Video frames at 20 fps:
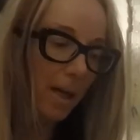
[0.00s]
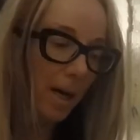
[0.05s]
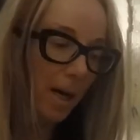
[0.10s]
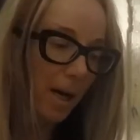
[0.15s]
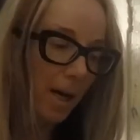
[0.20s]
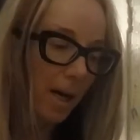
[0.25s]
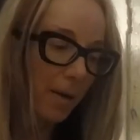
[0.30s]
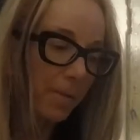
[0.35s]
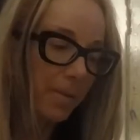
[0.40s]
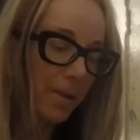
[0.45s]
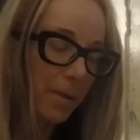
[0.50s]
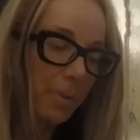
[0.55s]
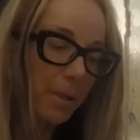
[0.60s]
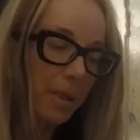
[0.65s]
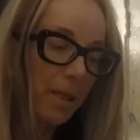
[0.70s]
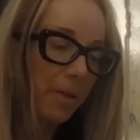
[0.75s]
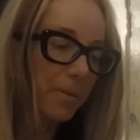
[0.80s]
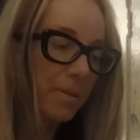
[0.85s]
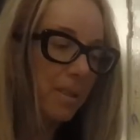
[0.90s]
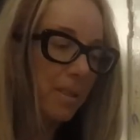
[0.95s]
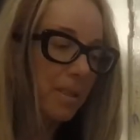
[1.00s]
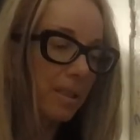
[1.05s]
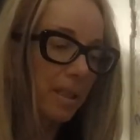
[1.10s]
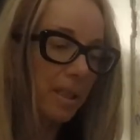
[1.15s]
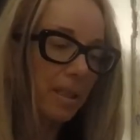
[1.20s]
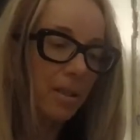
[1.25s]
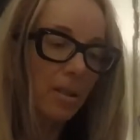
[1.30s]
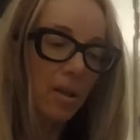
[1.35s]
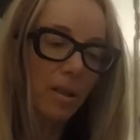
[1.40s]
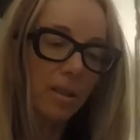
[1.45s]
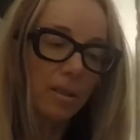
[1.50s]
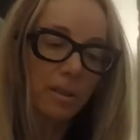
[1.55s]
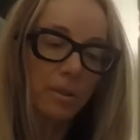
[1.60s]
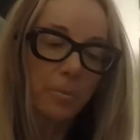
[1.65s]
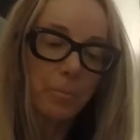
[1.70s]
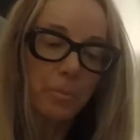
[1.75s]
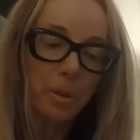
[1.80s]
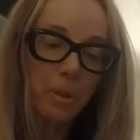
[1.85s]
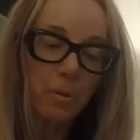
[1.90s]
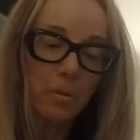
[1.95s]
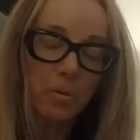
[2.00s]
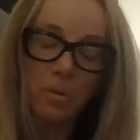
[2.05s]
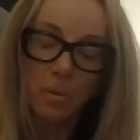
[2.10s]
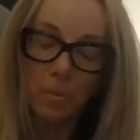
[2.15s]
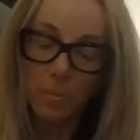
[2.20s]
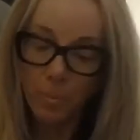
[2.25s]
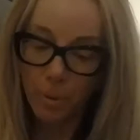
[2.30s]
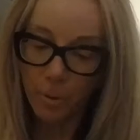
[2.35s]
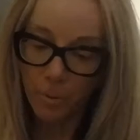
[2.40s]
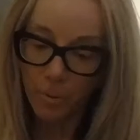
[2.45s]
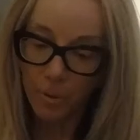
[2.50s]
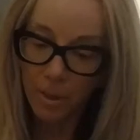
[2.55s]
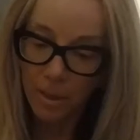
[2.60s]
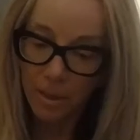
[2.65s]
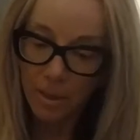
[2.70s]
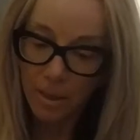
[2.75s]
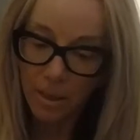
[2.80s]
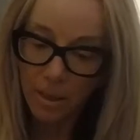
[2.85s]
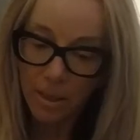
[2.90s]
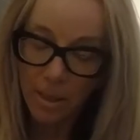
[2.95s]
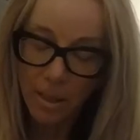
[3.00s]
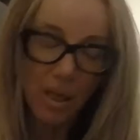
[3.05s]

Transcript: Uh, then we got this thing called Immune Boost,